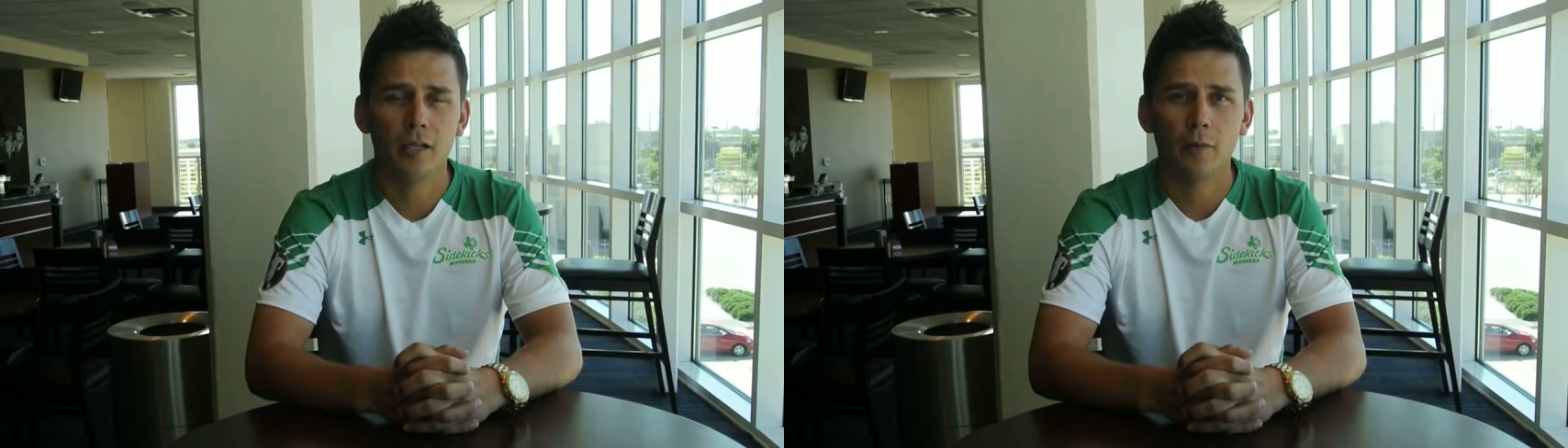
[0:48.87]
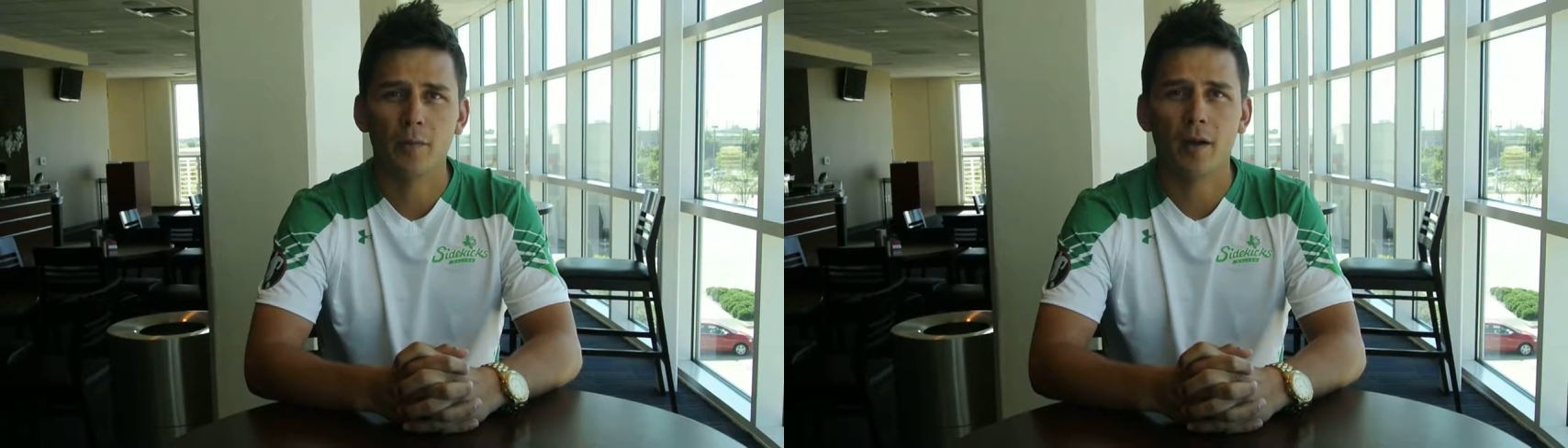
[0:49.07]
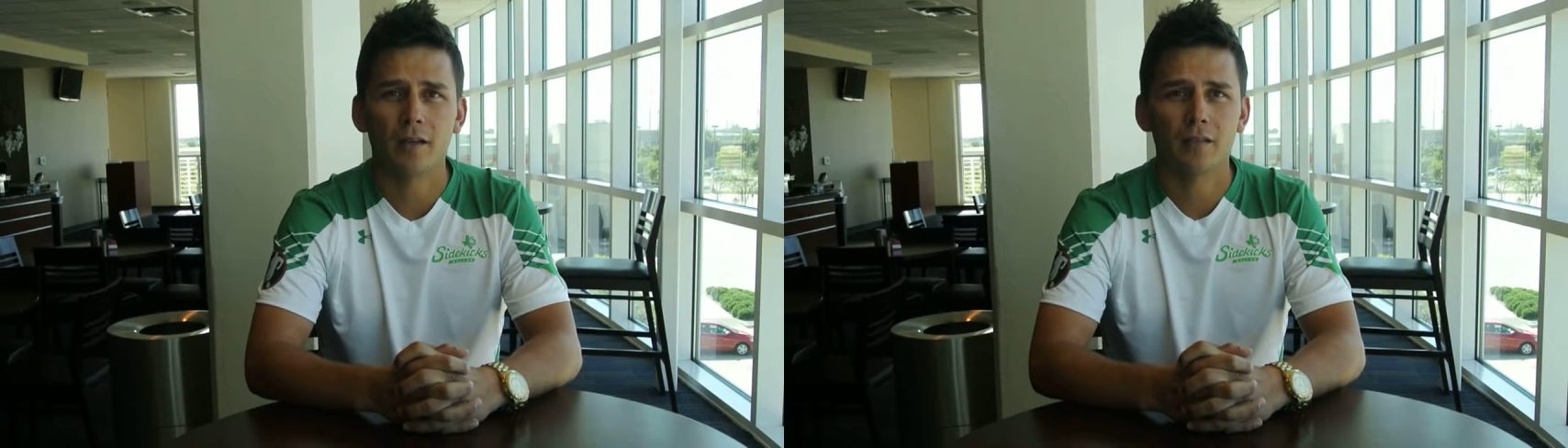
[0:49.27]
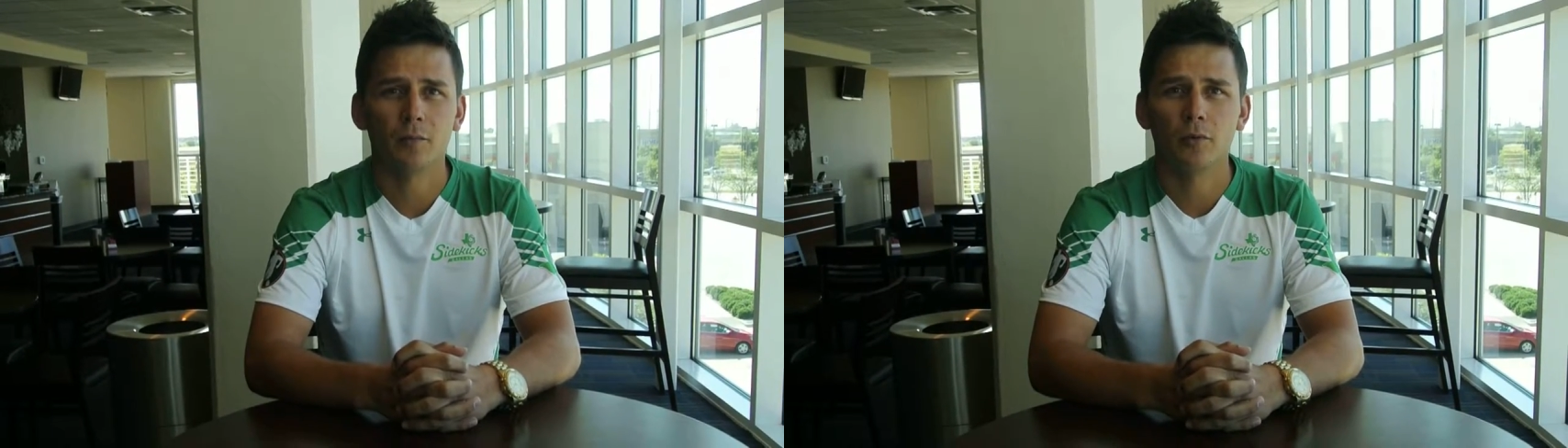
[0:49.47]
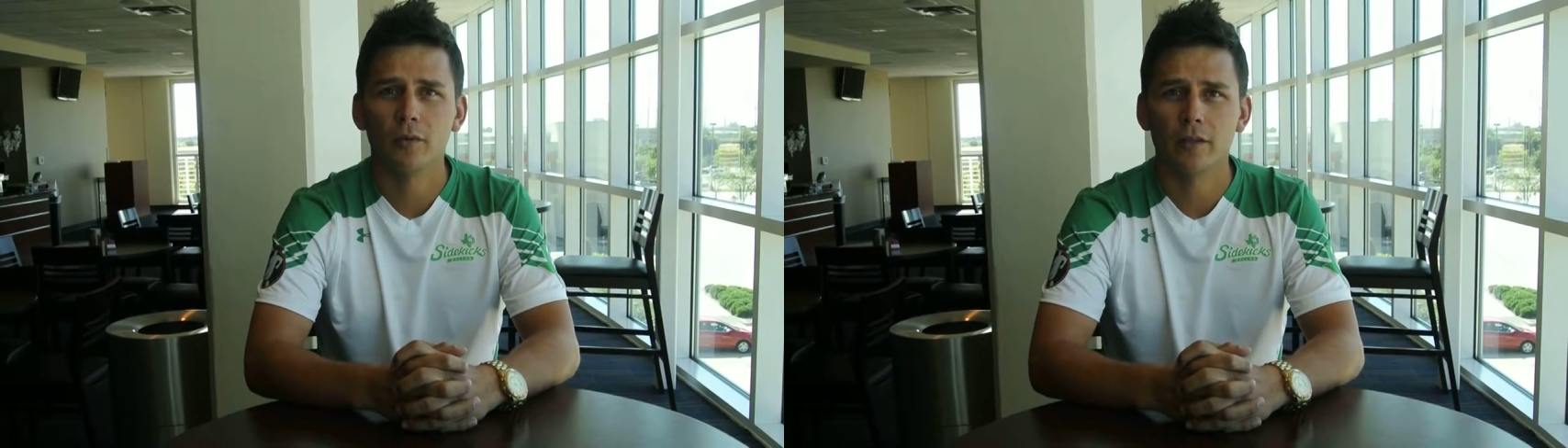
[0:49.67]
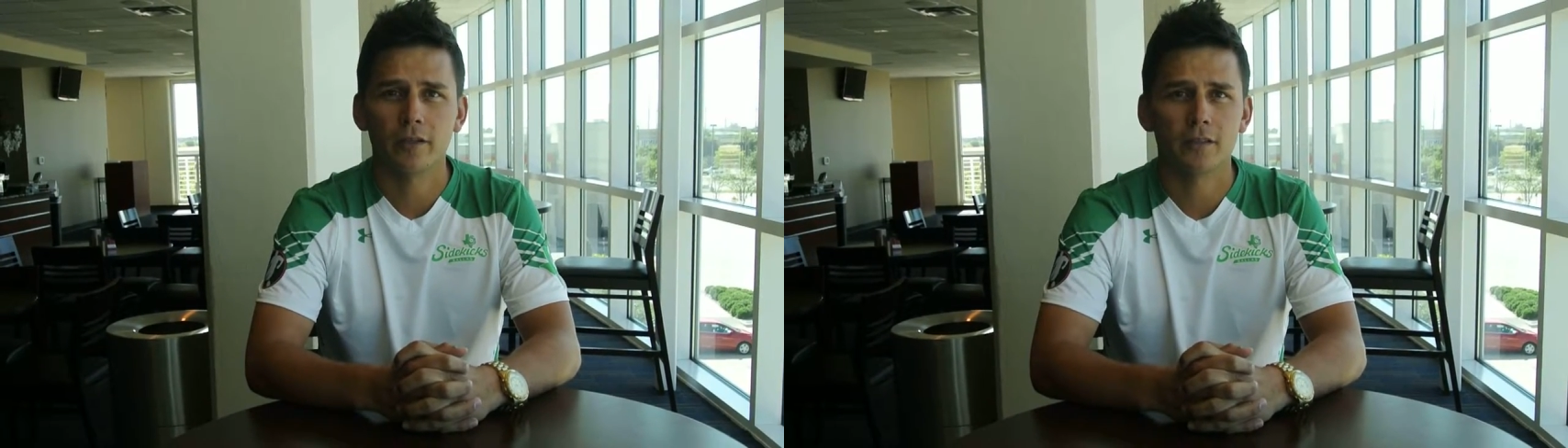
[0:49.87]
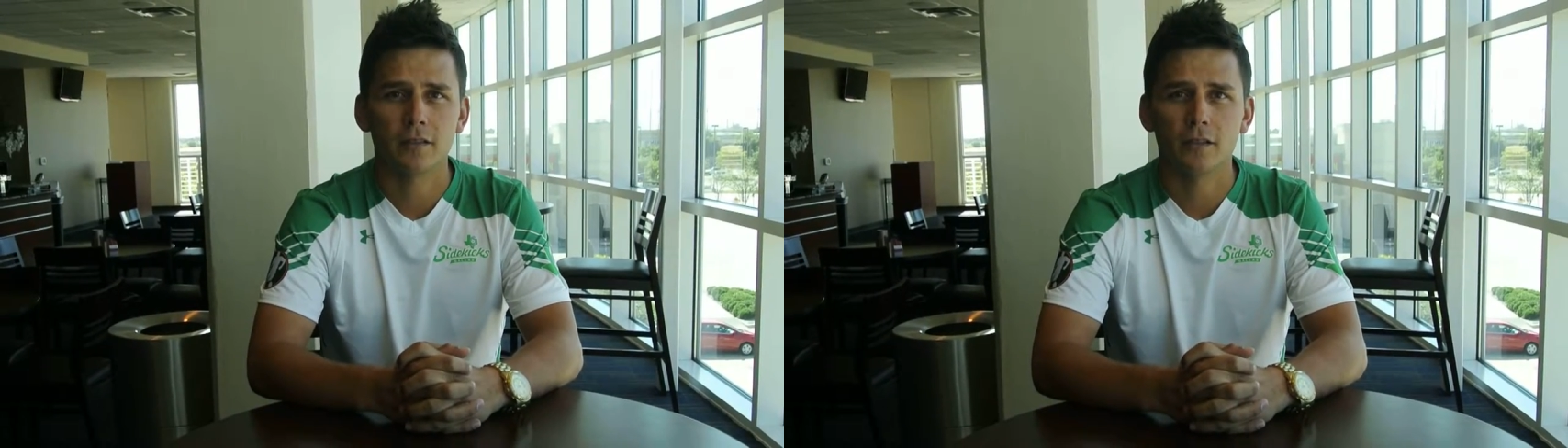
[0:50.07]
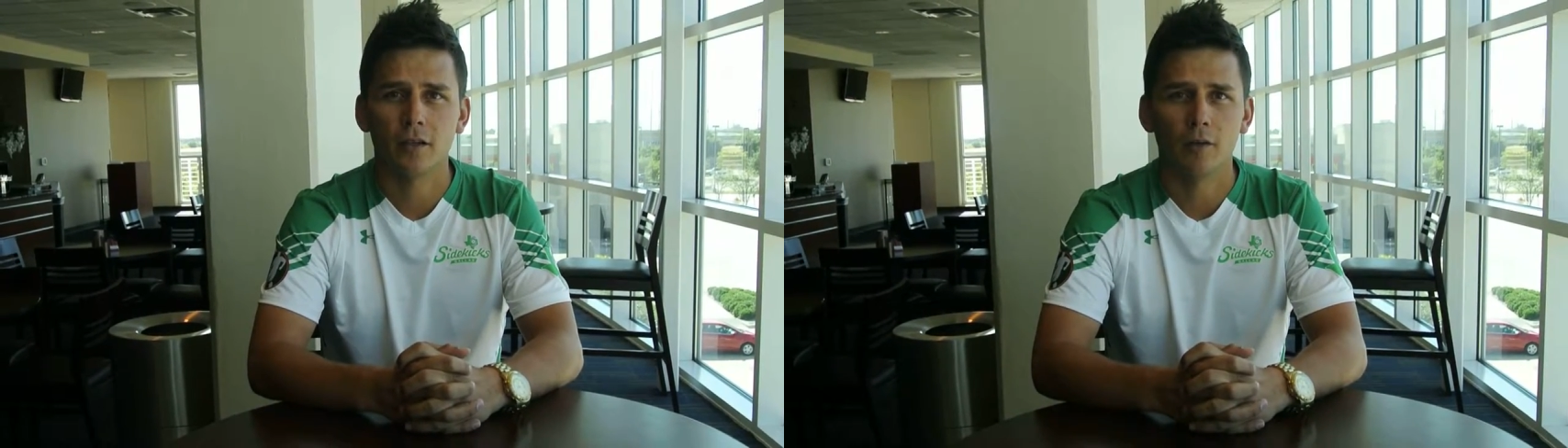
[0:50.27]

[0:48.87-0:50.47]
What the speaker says: any way possible, whether it's,